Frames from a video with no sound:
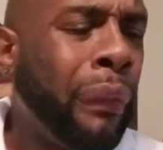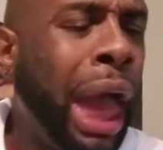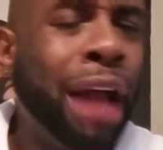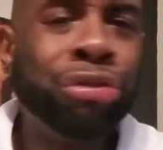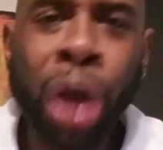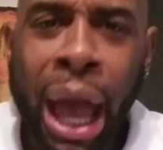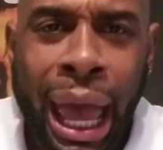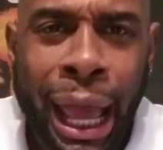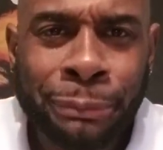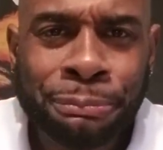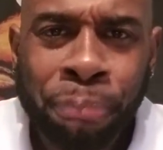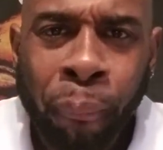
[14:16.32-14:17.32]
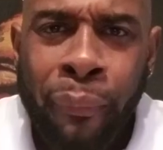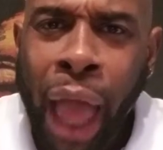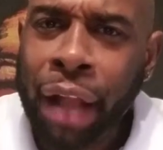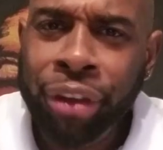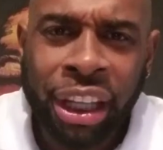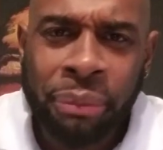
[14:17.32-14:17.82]
I tried.
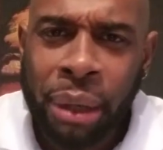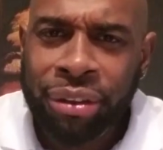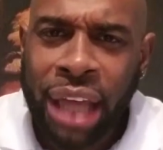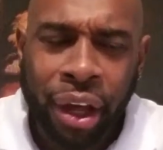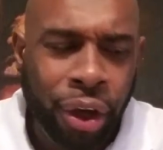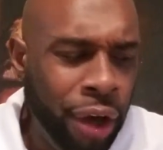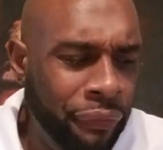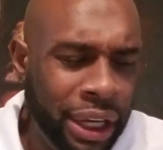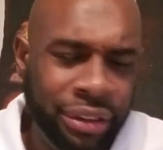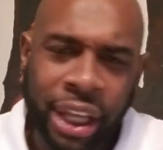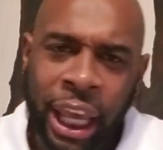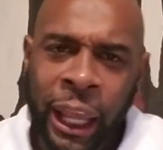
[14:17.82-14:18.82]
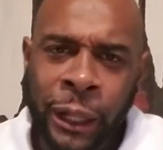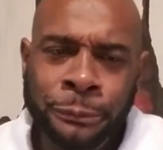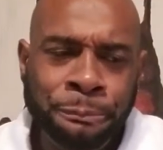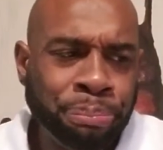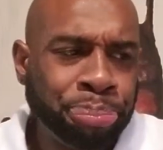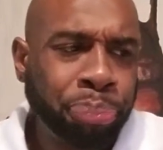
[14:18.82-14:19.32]
I took as much as I could for the team.
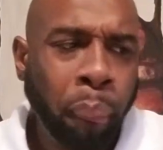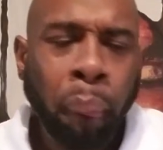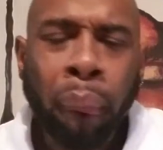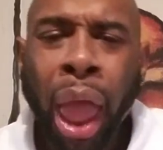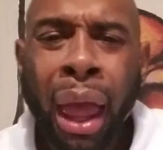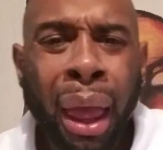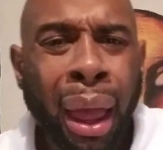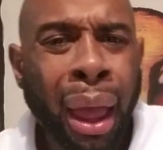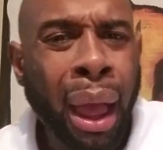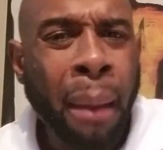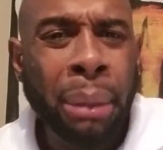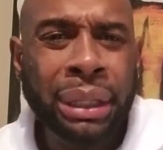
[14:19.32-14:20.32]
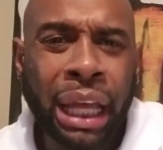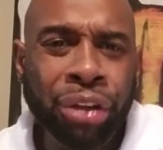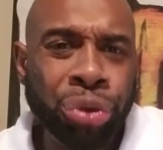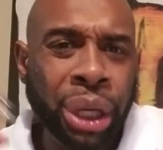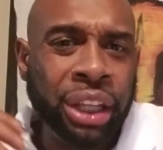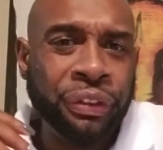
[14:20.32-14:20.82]
But that
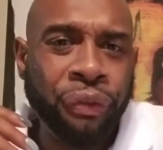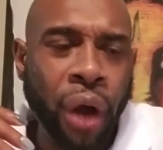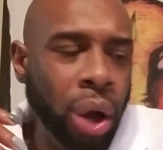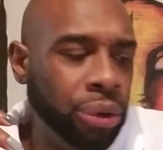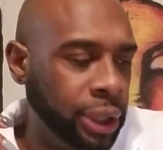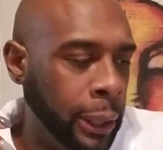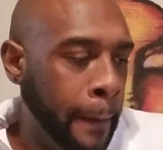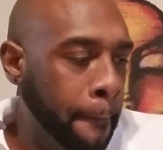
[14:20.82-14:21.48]
drink is frozen.